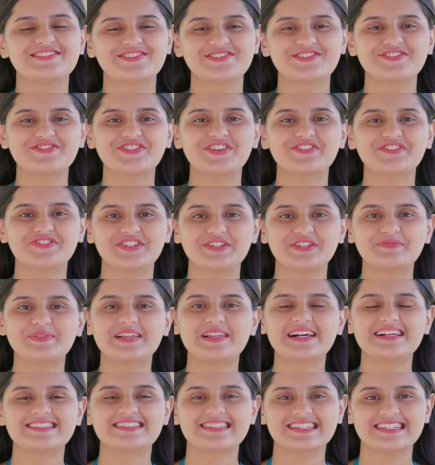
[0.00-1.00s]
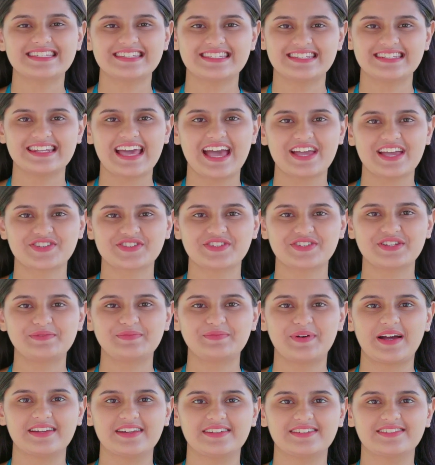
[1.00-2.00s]
250 plus
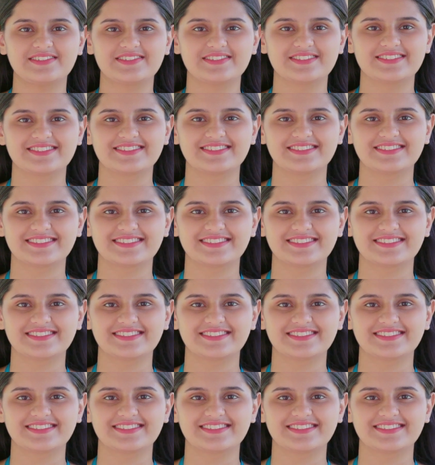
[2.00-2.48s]
international partners.